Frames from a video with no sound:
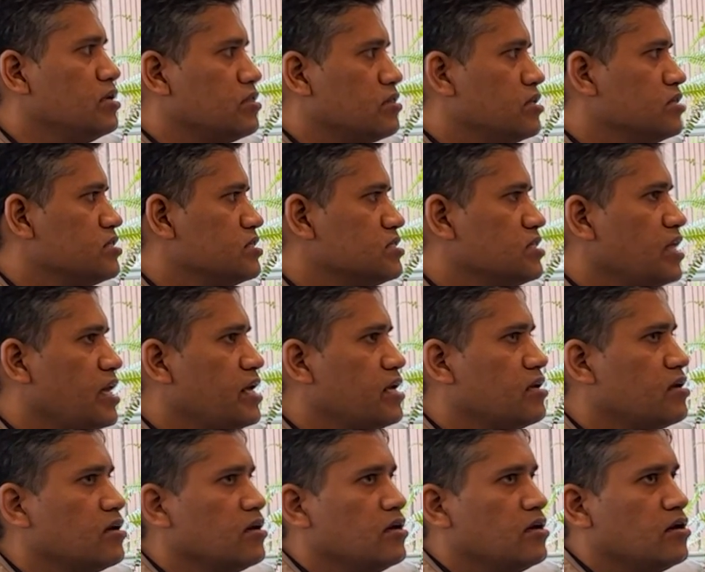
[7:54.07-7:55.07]
This is
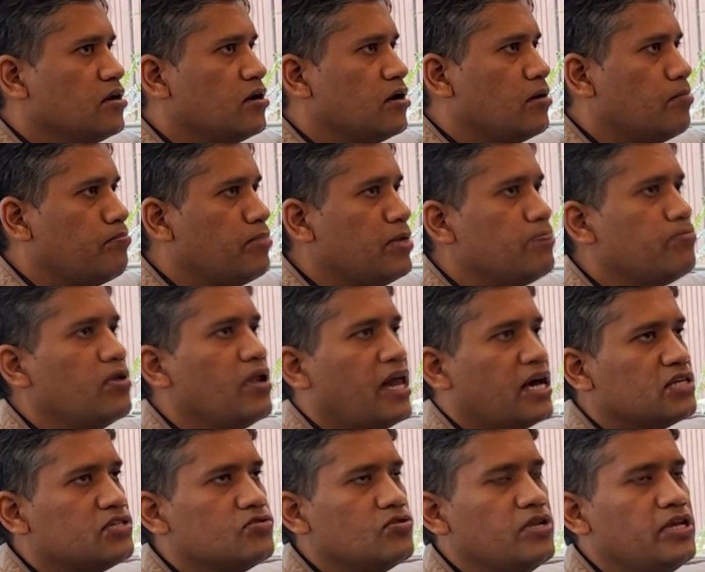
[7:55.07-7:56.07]
like people
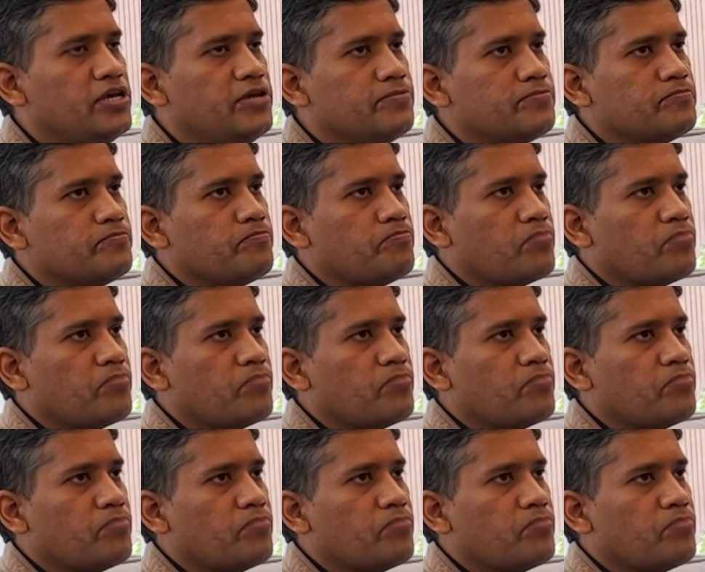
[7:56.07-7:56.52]
actually